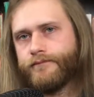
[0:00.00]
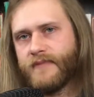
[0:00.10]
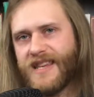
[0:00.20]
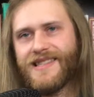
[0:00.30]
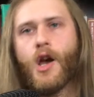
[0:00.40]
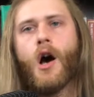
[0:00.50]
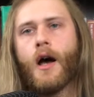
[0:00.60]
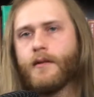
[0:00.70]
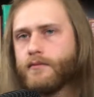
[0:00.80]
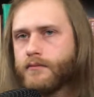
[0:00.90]
he's
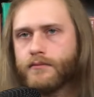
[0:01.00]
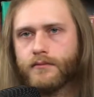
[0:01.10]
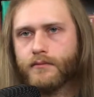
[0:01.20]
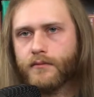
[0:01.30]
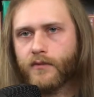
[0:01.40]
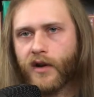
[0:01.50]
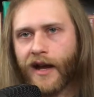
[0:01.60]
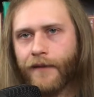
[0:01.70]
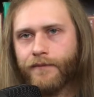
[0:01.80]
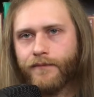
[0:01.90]
gone,
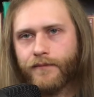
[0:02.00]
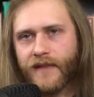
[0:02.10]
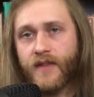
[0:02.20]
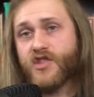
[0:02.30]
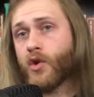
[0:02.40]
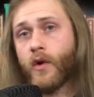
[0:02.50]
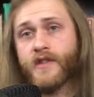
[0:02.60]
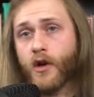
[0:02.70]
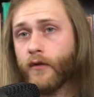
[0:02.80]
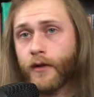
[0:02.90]
right? That the
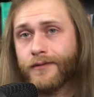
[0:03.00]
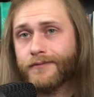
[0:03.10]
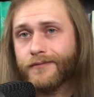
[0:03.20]
story's over,